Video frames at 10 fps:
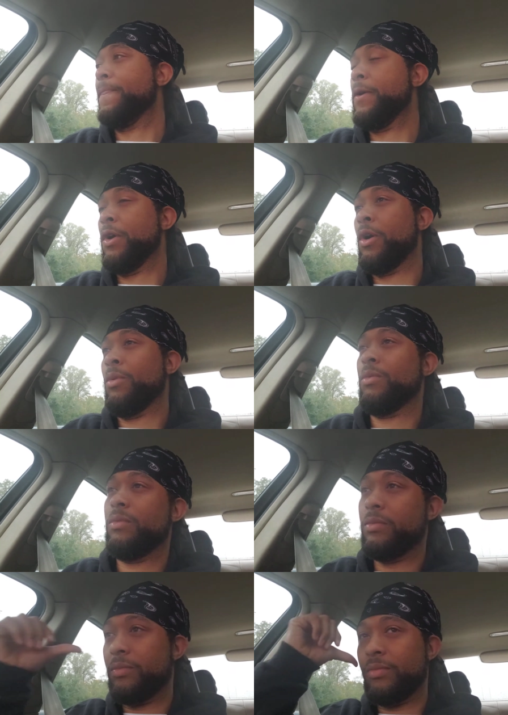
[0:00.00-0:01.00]
you know,
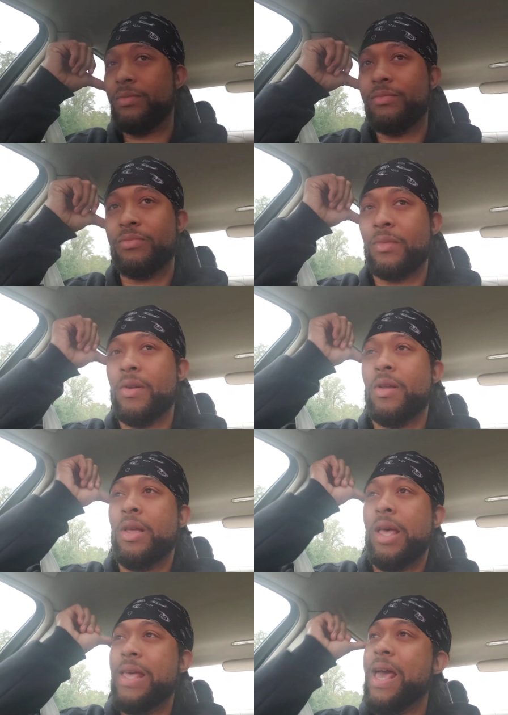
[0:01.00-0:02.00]

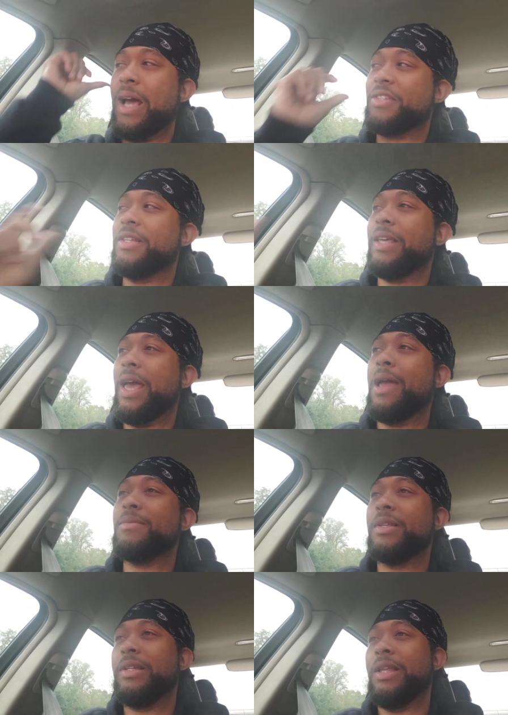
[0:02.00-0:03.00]
he actually
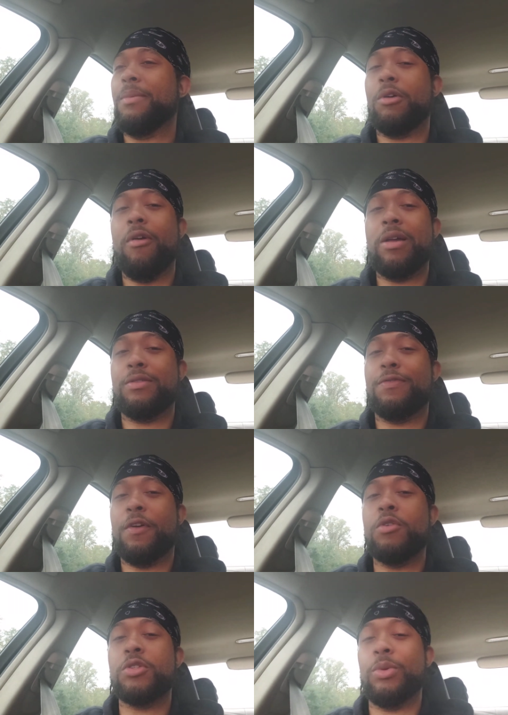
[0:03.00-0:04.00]
came to the Democrats
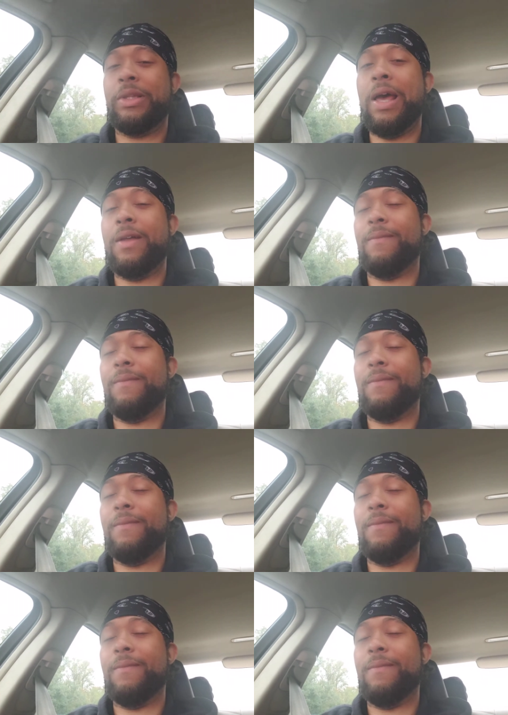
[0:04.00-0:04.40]
first with